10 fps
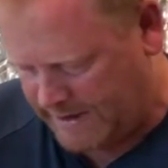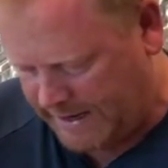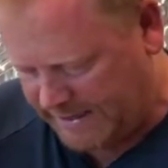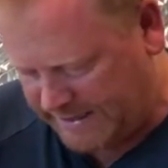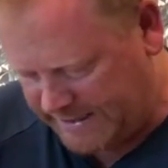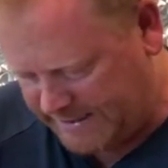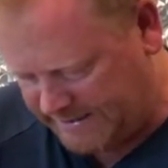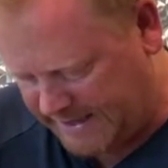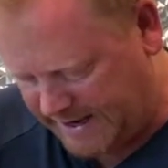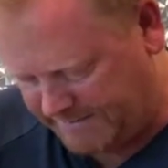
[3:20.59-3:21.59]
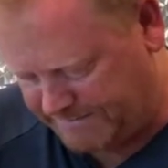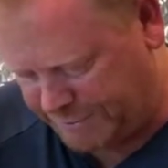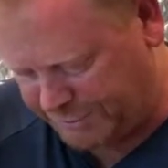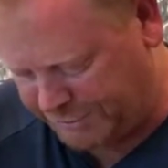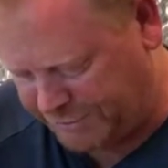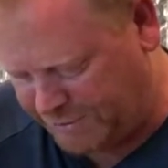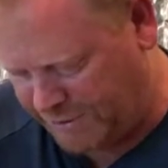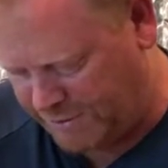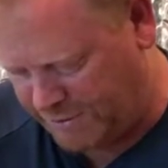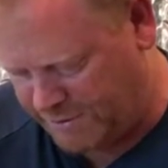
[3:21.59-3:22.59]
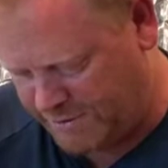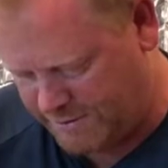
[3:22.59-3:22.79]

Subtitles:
And get that prosciutto